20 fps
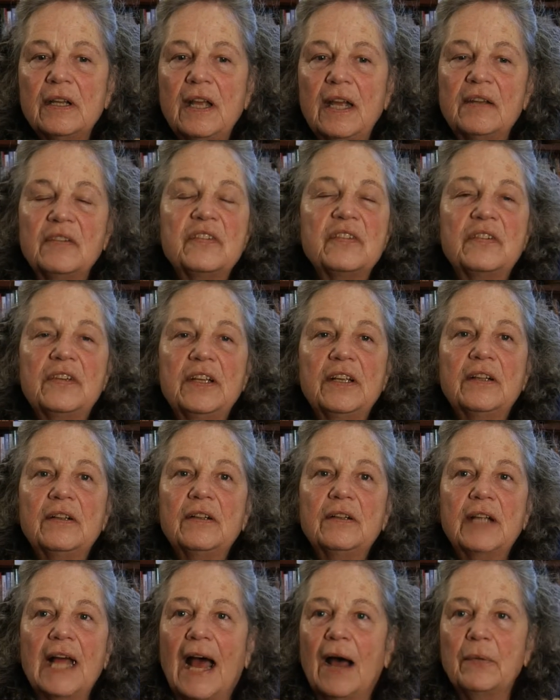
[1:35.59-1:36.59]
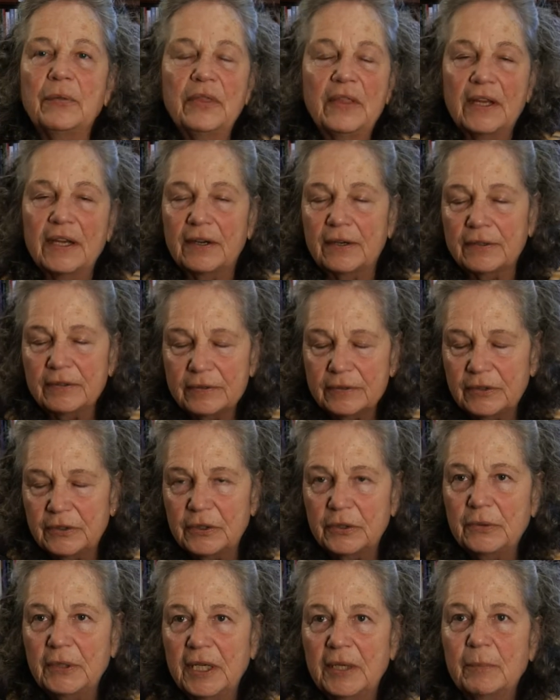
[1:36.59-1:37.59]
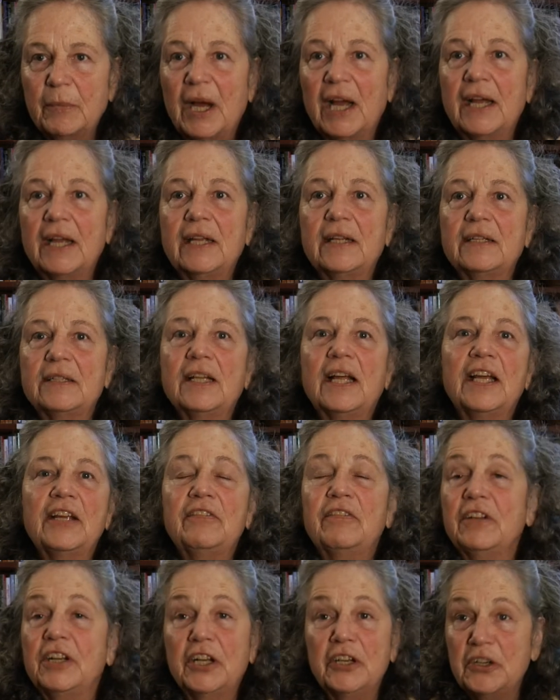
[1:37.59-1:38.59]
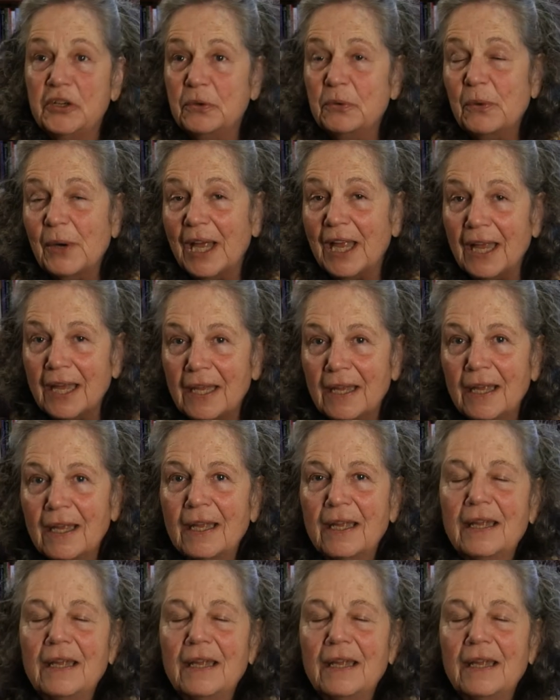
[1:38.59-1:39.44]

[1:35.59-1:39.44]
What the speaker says: and still out there doing my life in a new way,